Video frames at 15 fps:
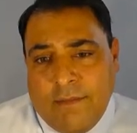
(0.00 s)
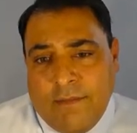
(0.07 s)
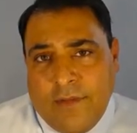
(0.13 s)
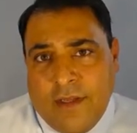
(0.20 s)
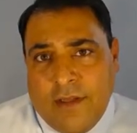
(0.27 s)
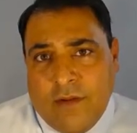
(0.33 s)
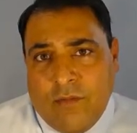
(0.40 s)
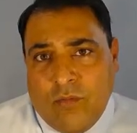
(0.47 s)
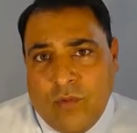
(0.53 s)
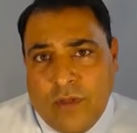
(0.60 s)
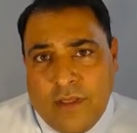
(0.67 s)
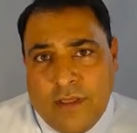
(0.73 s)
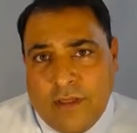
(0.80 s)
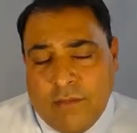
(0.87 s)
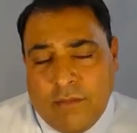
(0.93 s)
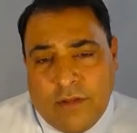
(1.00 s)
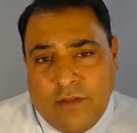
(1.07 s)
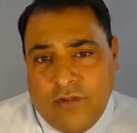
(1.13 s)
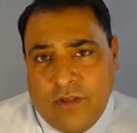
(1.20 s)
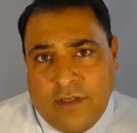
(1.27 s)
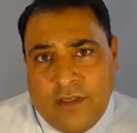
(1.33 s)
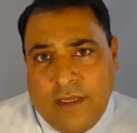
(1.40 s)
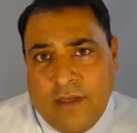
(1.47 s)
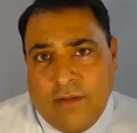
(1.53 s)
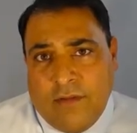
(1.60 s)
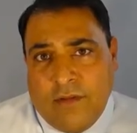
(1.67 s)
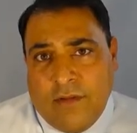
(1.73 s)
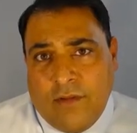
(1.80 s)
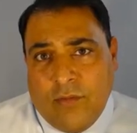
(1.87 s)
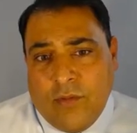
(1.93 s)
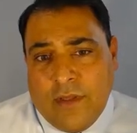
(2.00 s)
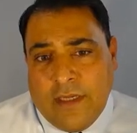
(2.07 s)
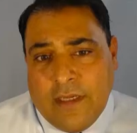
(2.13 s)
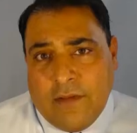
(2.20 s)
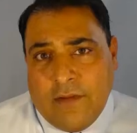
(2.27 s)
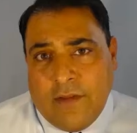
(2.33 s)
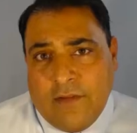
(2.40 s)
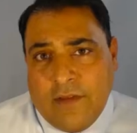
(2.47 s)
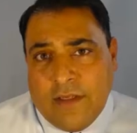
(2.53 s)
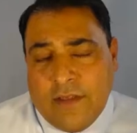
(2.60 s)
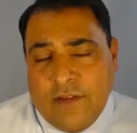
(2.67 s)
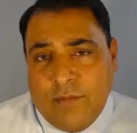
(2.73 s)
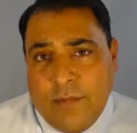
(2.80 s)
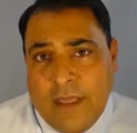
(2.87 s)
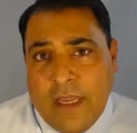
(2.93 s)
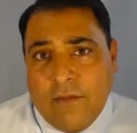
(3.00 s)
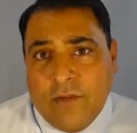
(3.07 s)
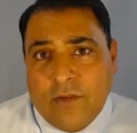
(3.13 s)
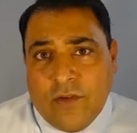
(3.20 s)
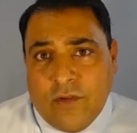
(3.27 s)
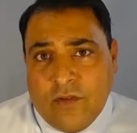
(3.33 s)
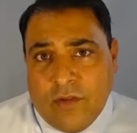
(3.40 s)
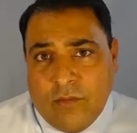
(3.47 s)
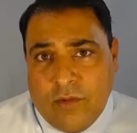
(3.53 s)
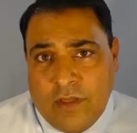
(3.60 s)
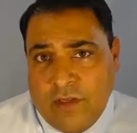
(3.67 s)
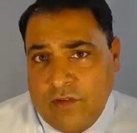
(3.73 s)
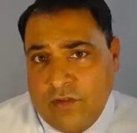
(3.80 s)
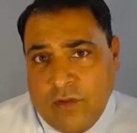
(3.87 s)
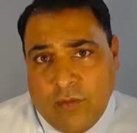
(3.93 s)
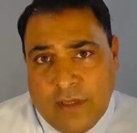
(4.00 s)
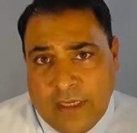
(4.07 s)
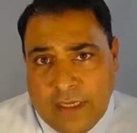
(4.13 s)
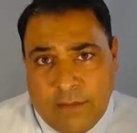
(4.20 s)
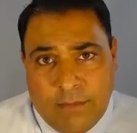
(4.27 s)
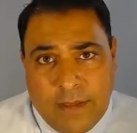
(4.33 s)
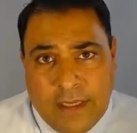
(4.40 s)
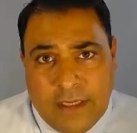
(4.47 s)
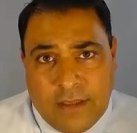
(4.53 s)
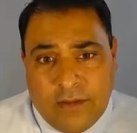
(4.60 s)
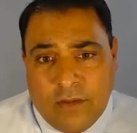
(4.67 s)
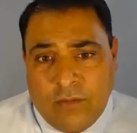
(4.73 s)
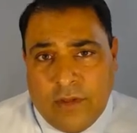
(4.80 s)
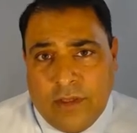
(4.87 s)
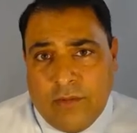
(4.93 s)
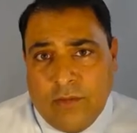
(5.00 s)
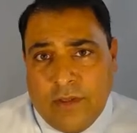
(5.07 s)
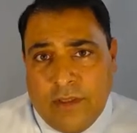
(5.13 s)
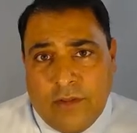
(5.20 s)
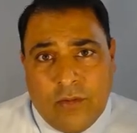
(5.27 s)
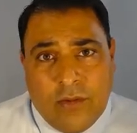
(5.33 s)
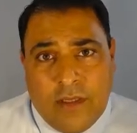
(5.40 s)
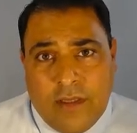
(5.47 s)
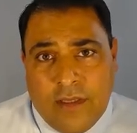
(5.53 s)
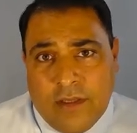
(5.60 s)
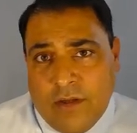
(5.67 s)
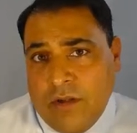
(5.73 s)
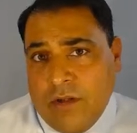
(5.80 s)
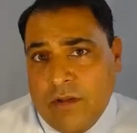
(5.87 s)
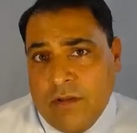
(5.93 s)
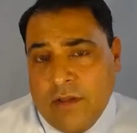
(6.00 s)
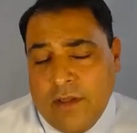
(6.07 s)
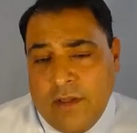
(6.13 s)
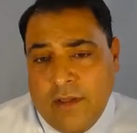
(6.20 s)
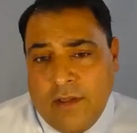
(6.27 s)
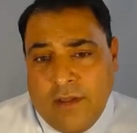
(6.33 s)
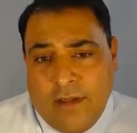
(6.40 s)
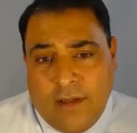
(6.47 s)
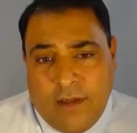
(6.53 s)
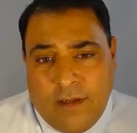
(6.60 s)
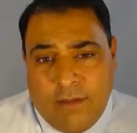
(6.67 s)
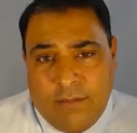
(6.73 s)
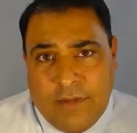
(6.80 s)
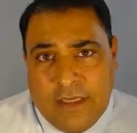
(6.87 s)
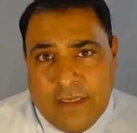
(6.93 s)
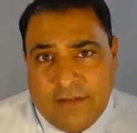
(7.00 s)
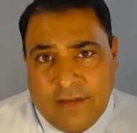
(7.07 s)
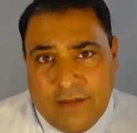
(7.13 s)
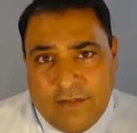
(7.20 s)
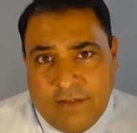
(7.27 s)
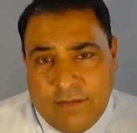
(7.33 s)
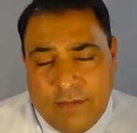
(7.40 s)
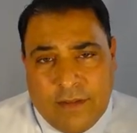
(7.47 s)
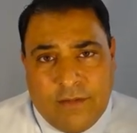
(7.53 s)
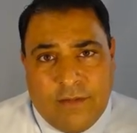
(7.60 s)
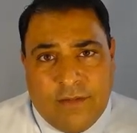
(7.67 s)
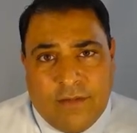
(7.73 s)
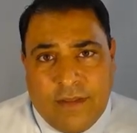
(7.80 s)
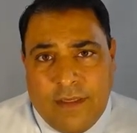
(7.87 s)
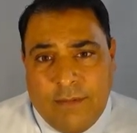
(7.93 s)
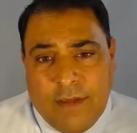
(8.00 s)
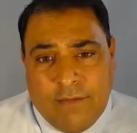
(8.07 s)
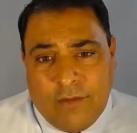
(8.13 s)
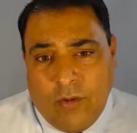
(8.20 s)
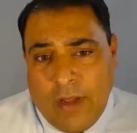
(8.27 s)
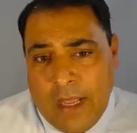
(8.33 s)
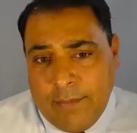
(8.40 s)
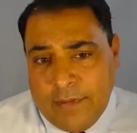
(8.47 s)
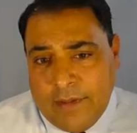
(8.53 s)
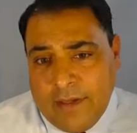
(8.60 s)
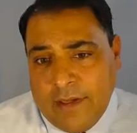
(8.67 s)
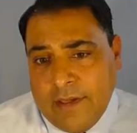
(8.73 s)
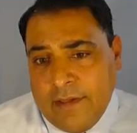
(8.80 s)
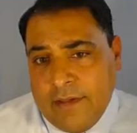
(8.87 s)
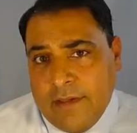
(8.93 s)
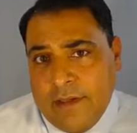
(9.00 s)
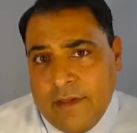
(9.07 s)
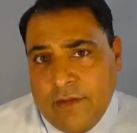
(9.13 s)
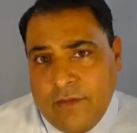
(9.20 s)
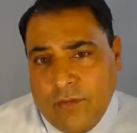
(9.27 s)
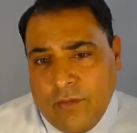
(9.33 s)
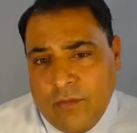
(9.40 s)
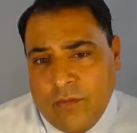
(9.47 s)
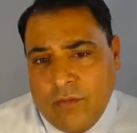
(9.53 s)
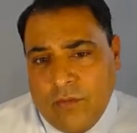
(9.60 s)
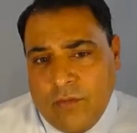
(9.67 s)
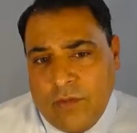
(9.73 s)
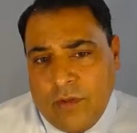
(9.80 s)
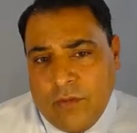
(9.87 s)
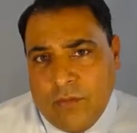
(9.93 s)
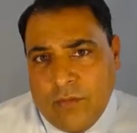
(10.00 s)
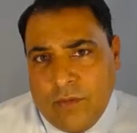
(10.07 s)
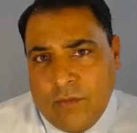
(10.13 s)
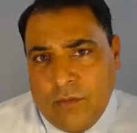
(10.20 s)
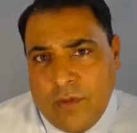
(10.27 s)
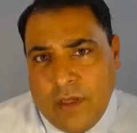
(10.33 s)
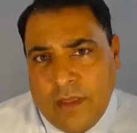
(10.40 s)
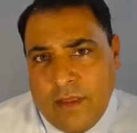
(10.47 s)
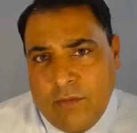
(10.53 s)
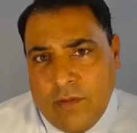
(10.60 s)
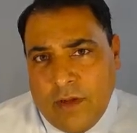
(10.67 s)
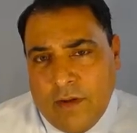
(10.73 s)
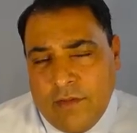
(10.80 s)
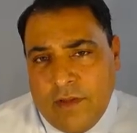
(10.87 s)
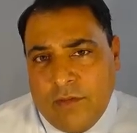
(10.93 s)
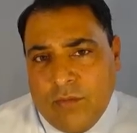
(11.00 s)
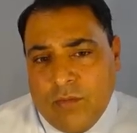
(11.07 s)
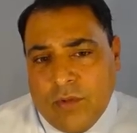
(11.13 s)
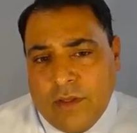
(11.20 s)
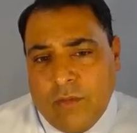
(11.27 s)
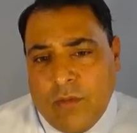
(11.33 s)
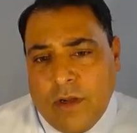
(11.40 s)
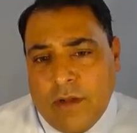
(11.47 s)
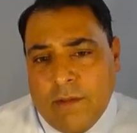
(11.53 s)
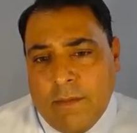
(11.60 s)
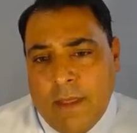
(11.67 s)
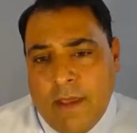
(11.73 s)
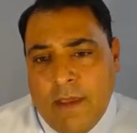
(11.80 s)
they can really completely shut down to where they get to the sickness behavior syndrome where they just don't want to get out of bed, don't want to really do anything at all, need excessive amounts of sleep, have no appetite. So, I think we cover these really well